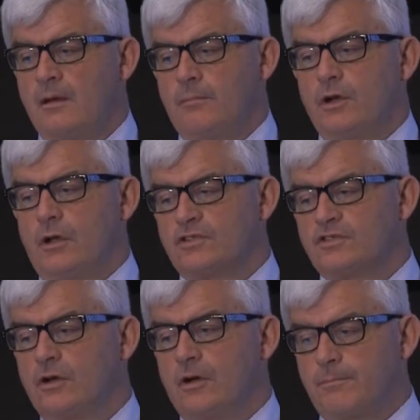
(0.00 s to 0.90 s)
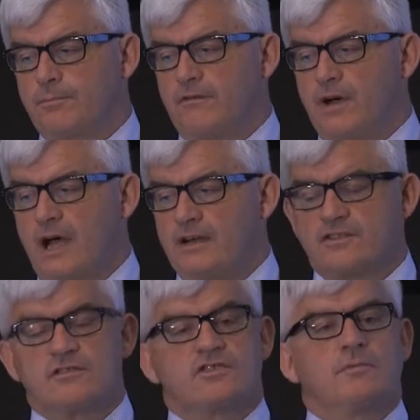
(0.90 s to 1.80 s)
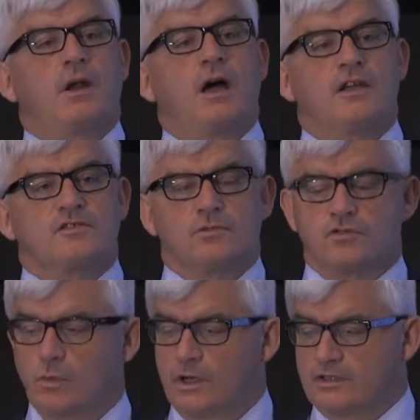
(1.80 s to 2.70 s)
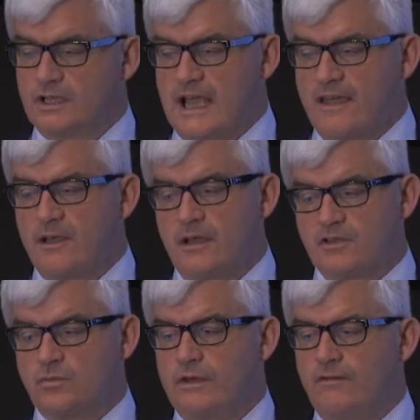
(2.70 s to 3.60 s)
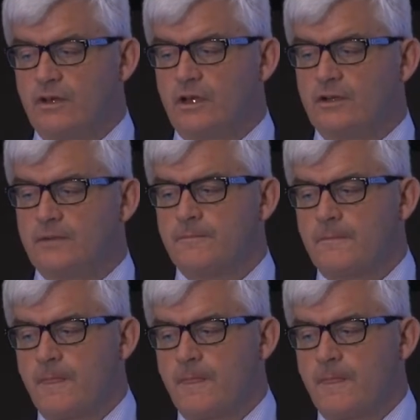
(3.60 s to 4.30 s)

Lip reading: But also, providers and suppliers must work together, as we've heard.